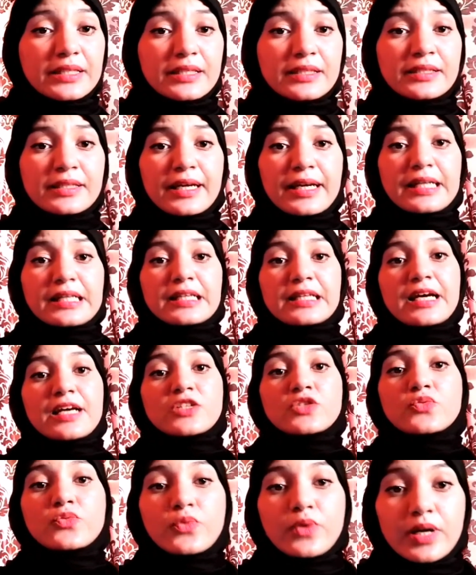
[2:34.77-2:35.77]
that it lasts
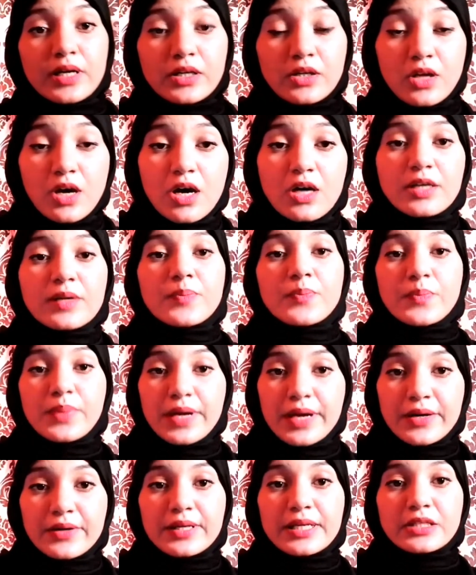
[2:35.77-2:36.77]
for a long
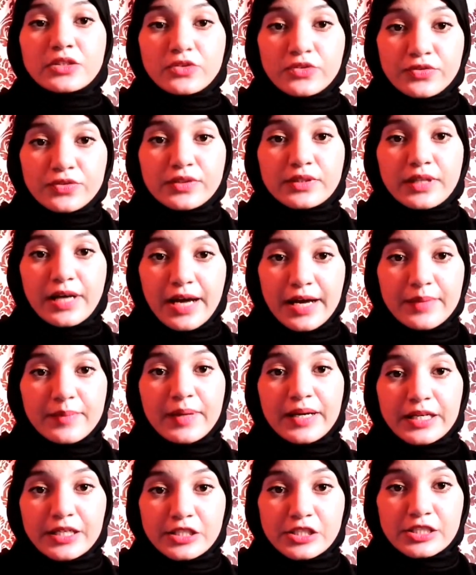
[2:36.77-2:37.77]
period of time
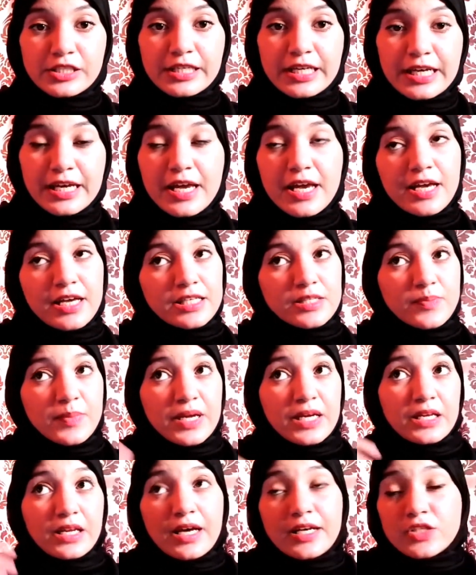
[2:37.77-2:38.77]
actually. It may
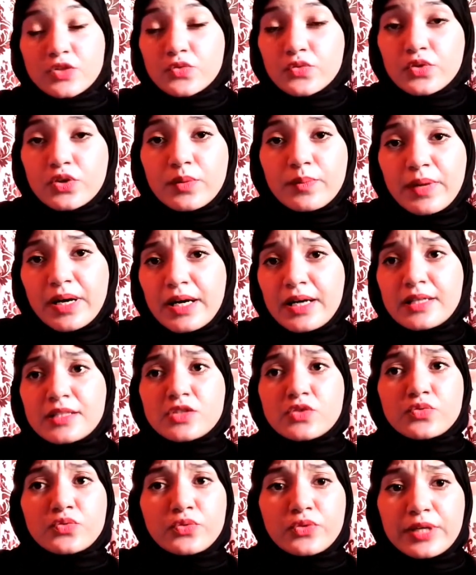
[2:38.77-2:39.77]
last for months,
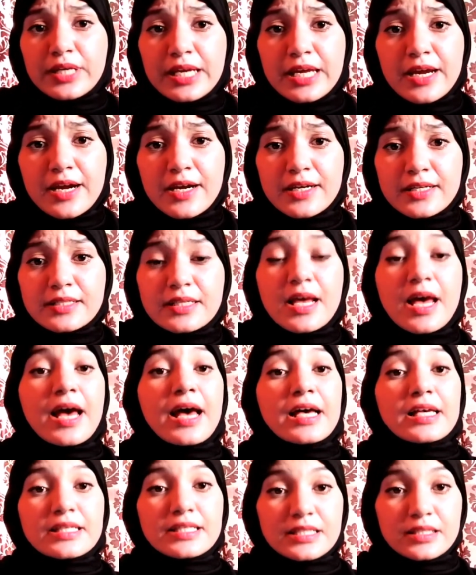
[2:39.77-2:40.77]
for years,
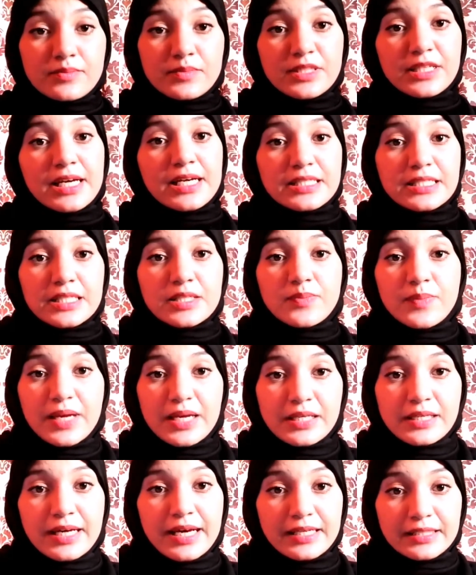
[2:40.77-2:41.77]
and sometimes it may
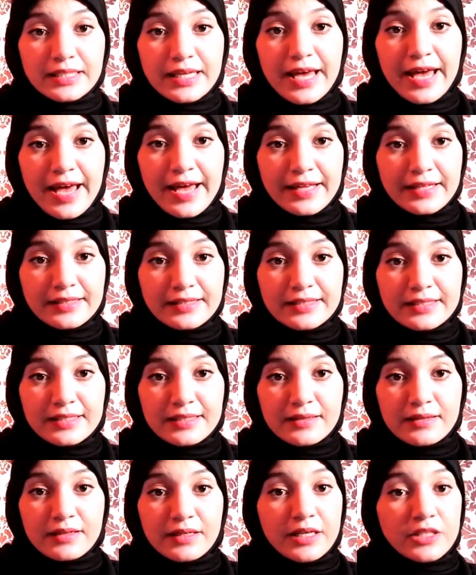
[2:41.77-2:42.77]
not end.
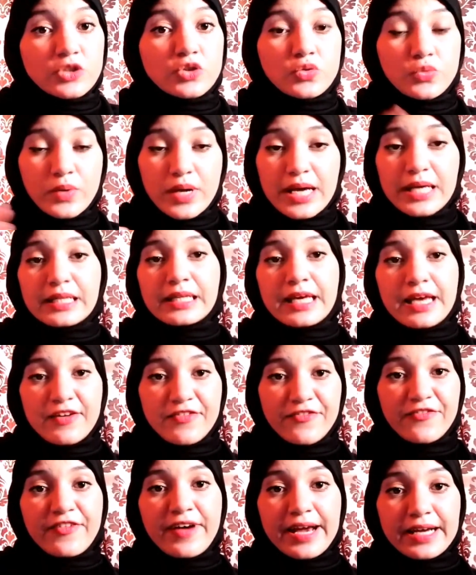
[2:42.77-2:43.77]
It really
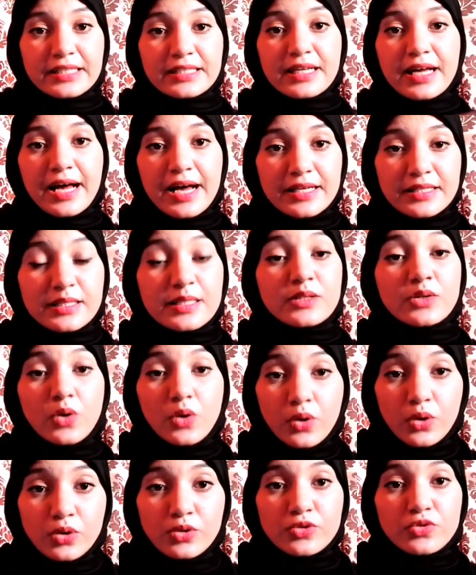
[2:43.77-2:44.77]
affects us in
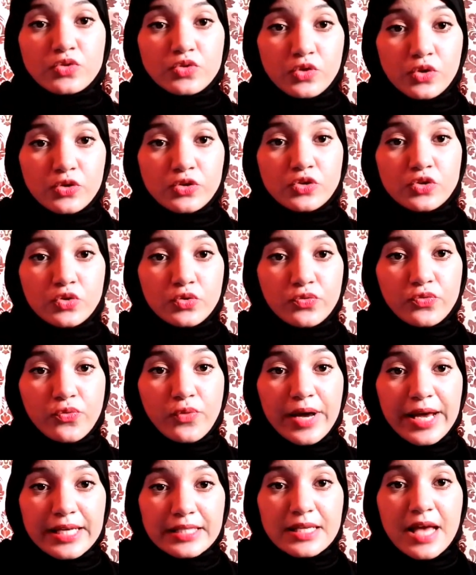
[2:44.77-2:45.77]
all sorts of
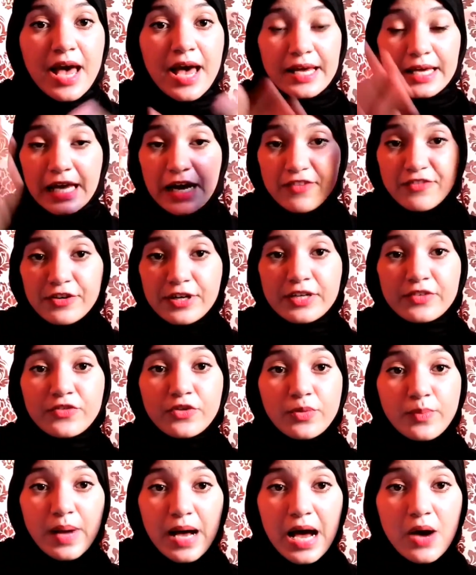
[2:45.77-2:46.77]
ways, covering
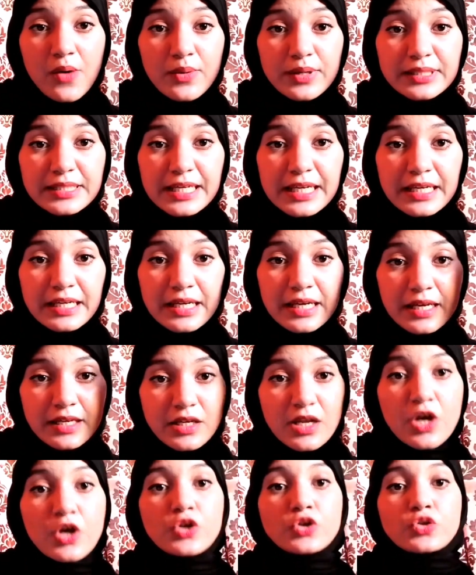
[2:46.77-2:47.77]
from our thinking
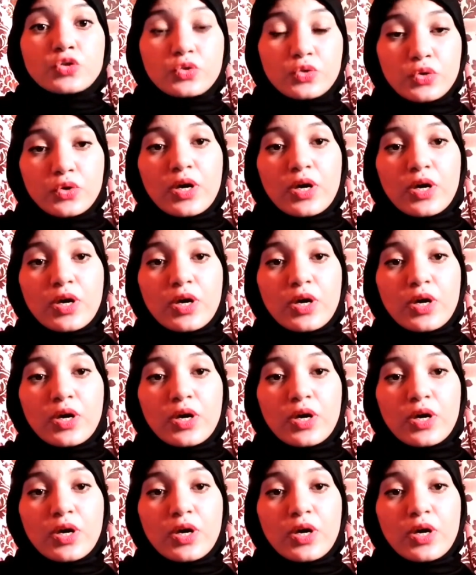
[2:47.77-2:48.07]
to